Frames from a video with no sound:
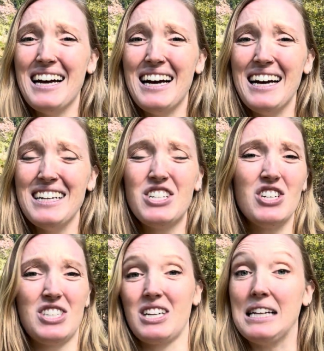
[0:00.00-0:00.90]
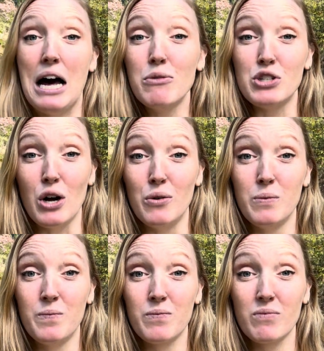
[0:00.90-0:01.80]
it's just a clown show.
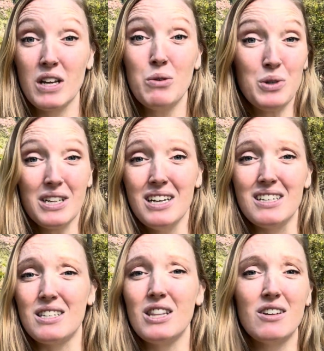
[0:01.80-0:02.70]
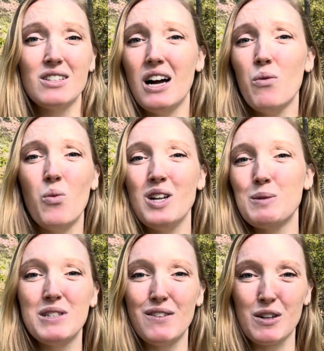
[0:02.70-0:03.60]
It really is. There's not one
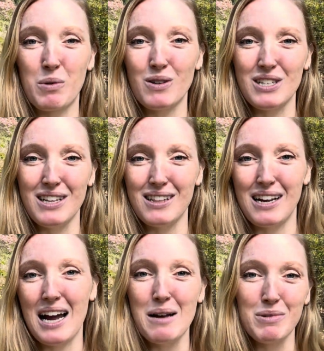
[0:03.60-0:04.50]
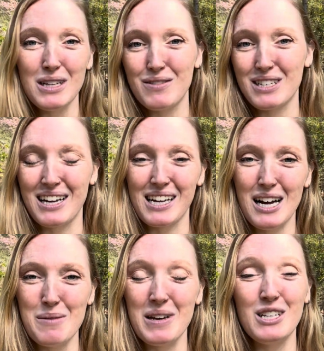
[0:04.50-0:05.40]
specific person that I believe is going to
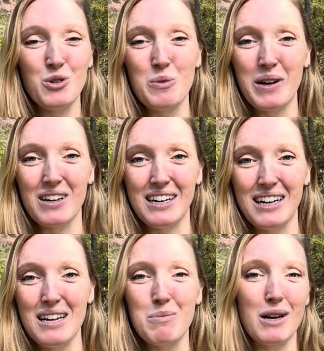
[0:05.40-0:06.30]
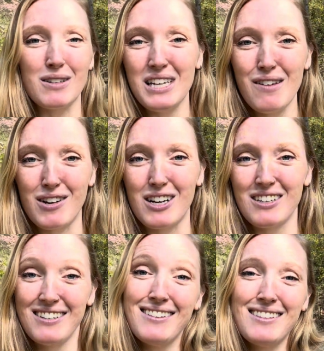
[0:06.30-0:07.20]
come into America and be our savior.
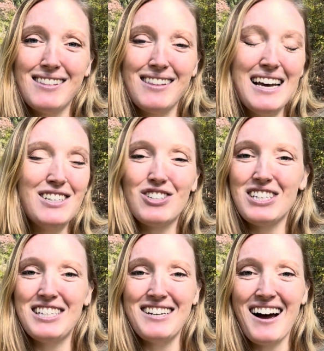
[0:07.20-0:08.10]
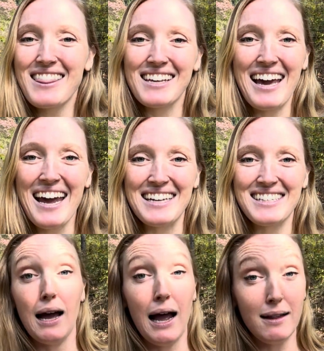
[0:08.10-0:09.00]
It's just not the
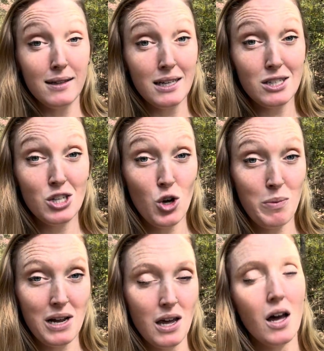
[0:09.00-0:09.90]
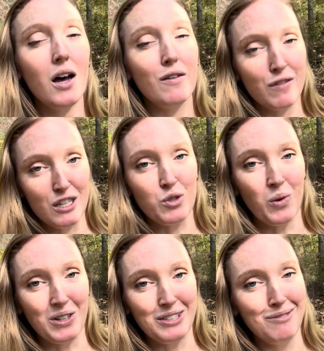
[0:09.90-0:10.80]
case. At least nobody of this world,